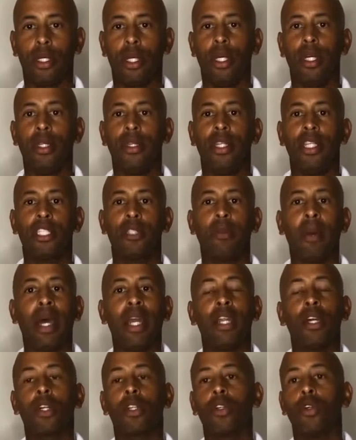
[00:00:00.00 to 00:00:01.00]
This might
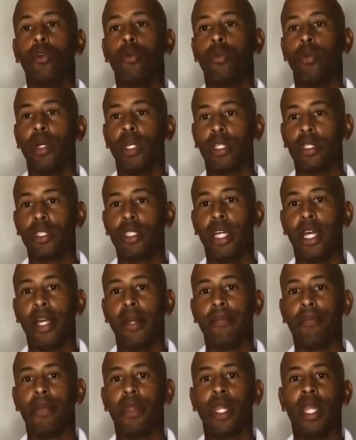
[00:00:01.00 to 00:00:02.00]
include real
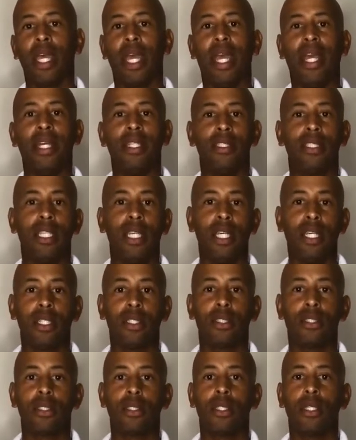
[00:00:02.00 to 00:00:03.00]
estate,
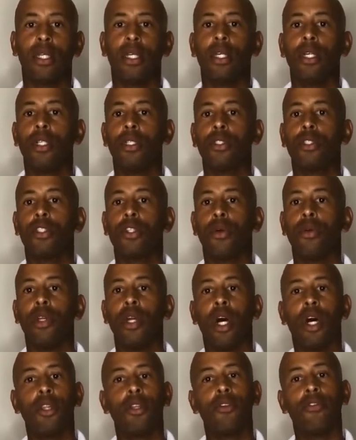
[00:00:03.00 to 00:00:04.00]
antiques, certain
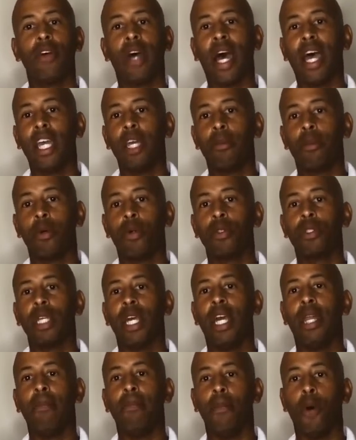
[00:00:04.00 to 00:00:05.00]
other valuables,
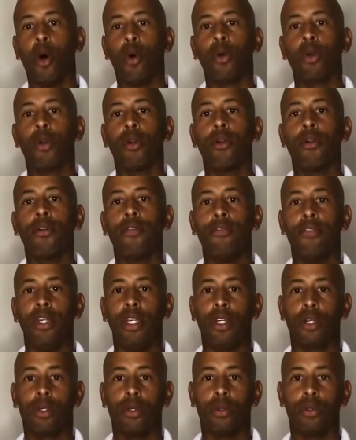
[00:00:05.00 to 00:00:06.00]
and motor
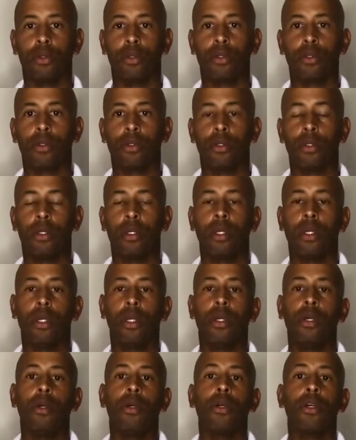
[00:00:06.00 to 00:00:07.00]
vehicles.
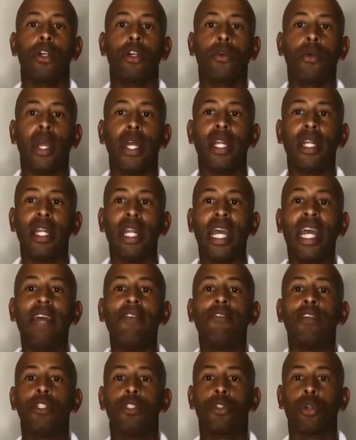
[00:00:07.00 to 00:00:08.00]
Create an
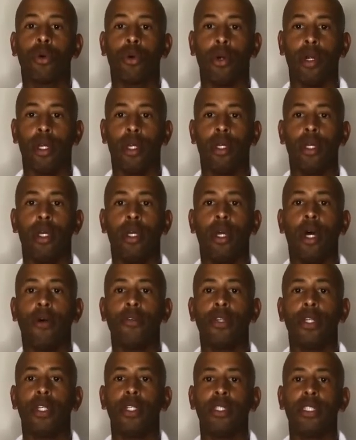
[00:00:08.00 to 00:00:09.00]
inventory of
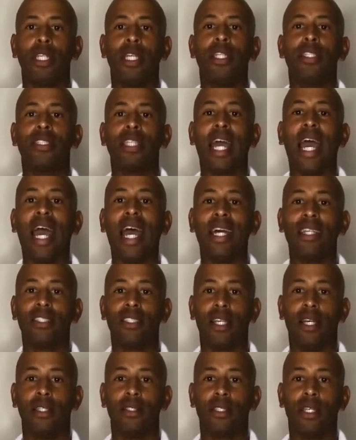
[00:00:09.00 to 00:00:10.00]
the decedent's
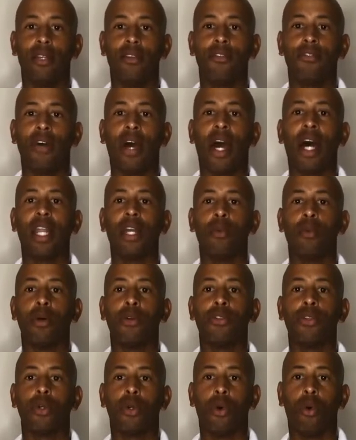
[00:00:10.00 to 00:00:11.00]
assets and file it with
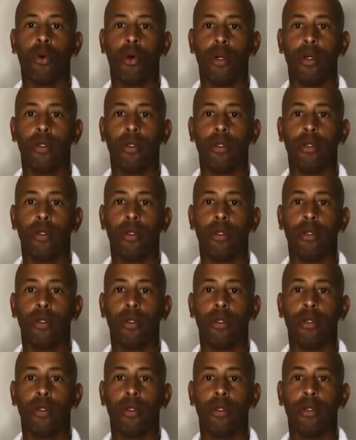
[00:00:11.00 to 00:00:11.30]
the court.